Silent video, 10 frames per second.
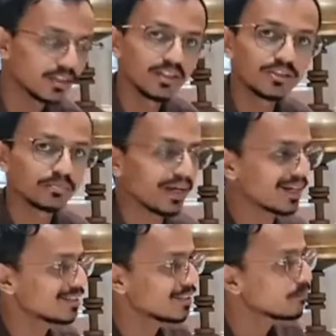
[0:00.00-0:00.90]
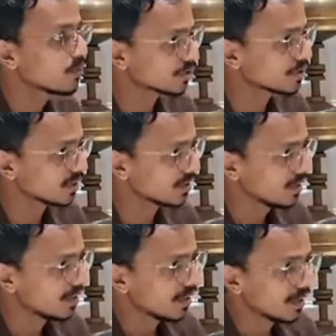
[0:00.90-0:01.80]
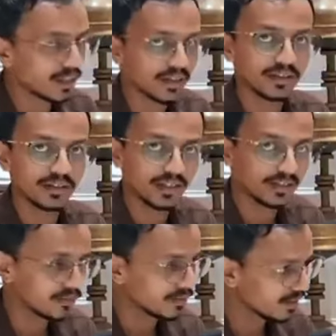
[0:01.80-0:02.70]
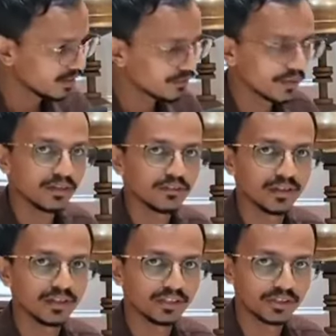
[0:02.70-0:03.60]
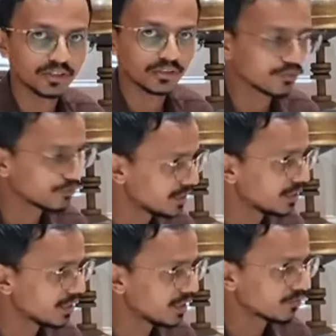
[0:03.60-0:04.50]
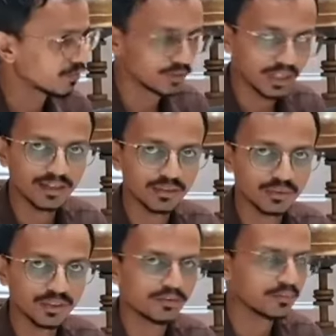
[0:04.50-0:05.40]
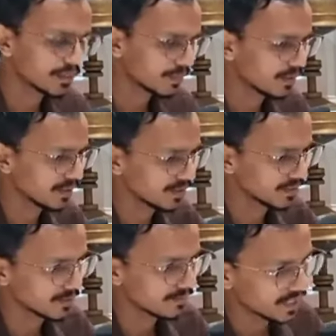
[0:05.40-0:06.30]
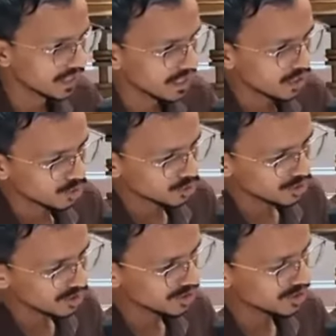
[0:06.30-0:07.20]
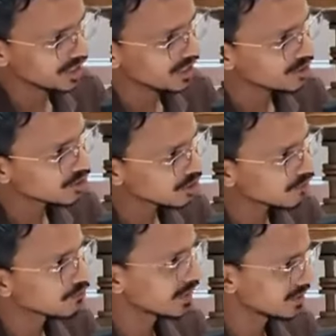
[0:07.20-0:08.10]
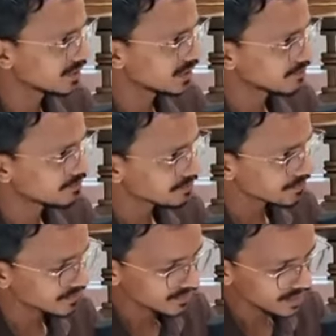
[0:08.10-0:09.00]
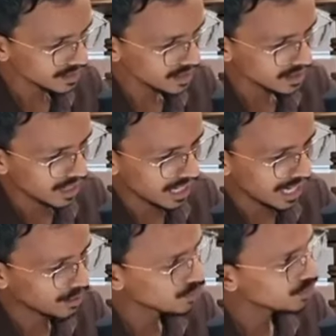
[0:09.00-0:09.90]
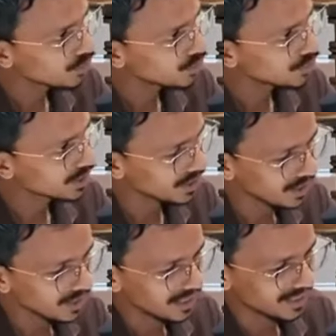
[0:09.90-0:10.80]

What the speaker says: girls practicing boxing in different districts of BTR, from Udalguri, from other places. So this change of mindset, how do you see